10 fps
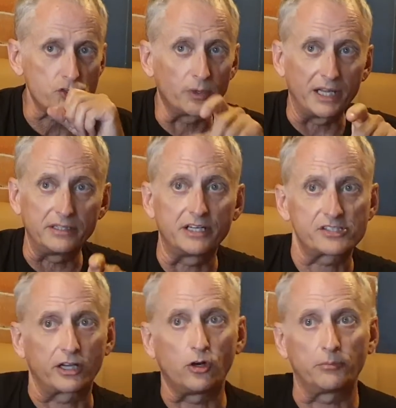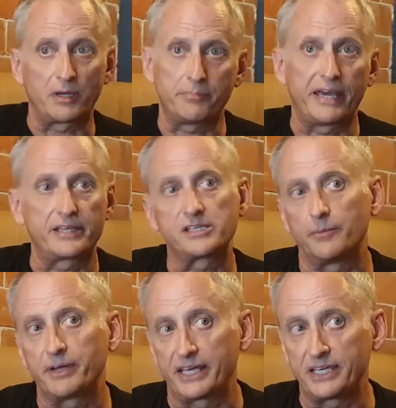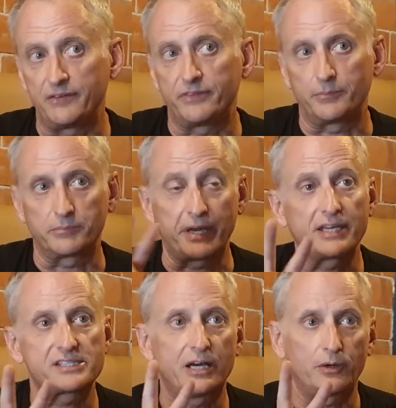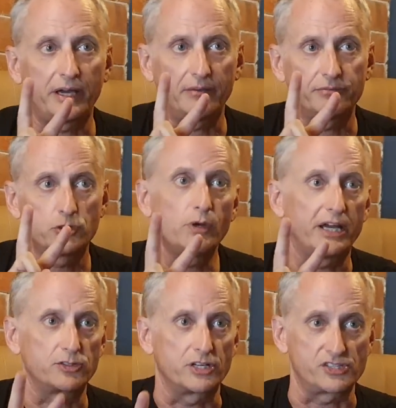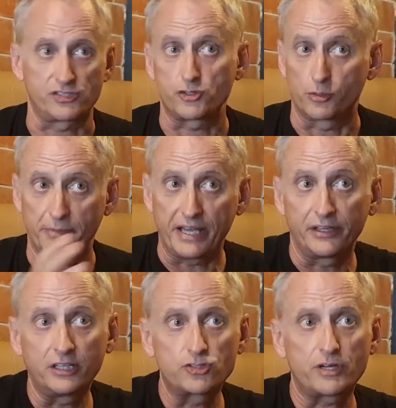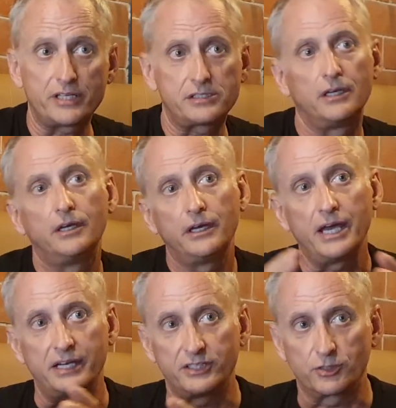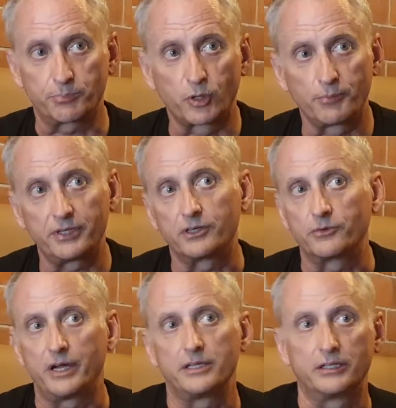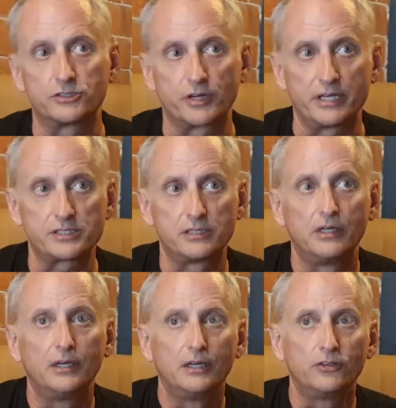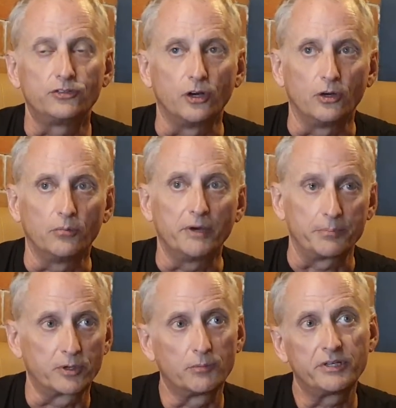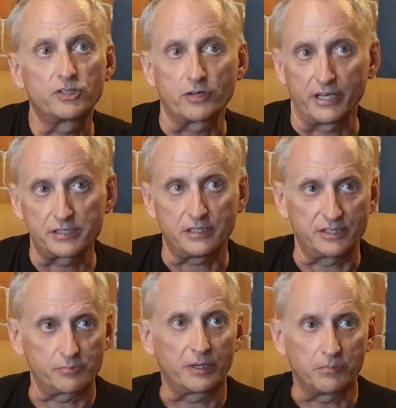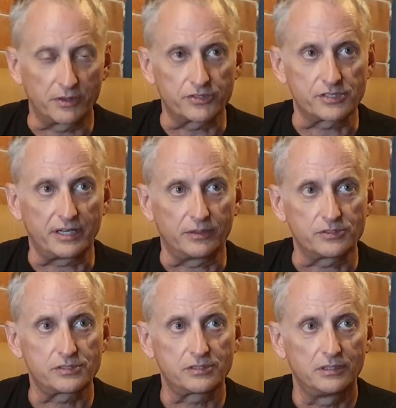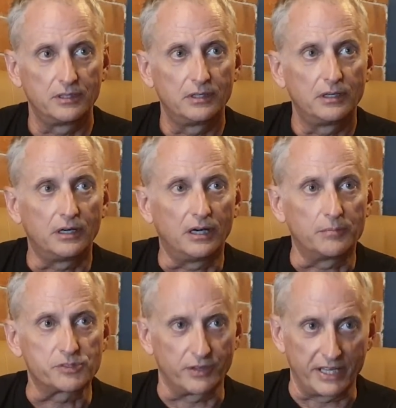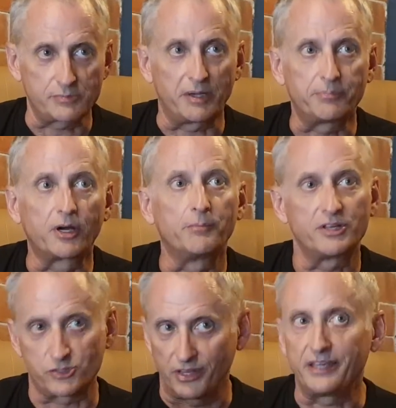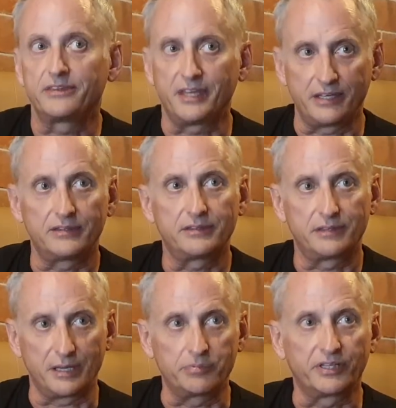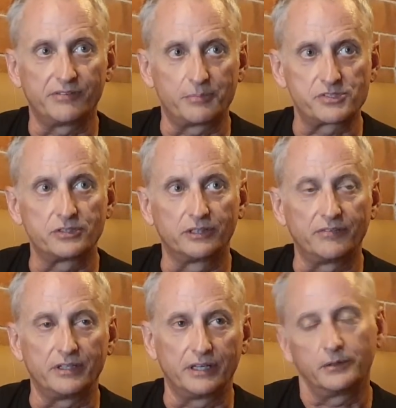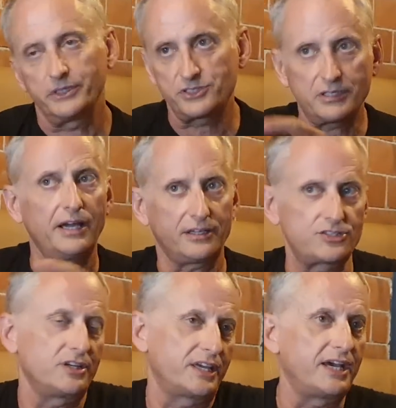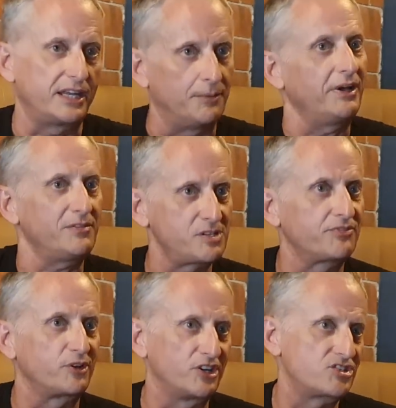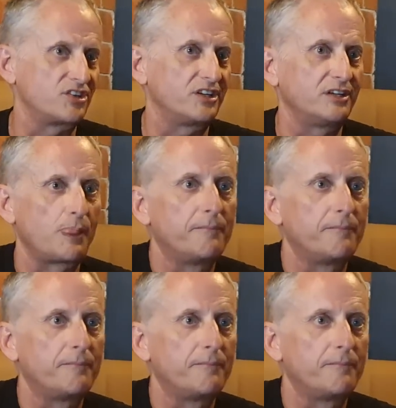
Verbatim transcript: so what I did is I called my banks up and I gave them, banks now have two addresses, your mailing address and then your permanent address. Okay. So my permanent address is my mother's house. Okay, yeah. Um, so that's, that's my permanent. Too, yeah. So they, they, they believe I'm still living there, which mm. actually I kind of am. I have Charles, some furniture. Charles